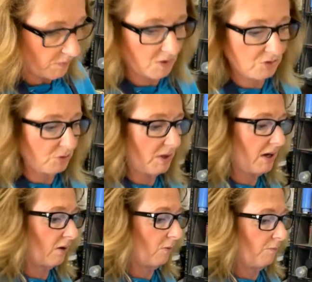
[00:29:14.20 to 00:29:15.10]
so
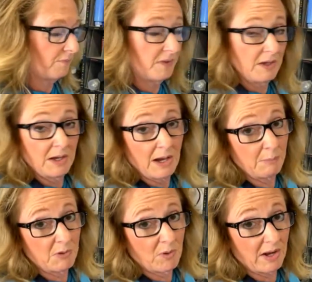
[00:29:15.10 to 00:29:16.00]
now I'm
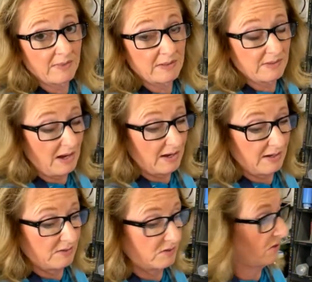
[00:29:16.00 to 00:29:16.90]
going to work on these
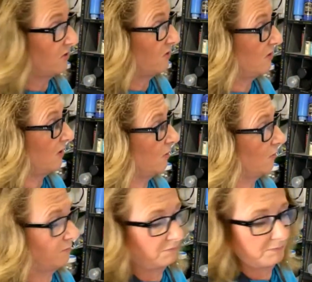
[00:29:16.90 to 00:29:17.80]
eyes. So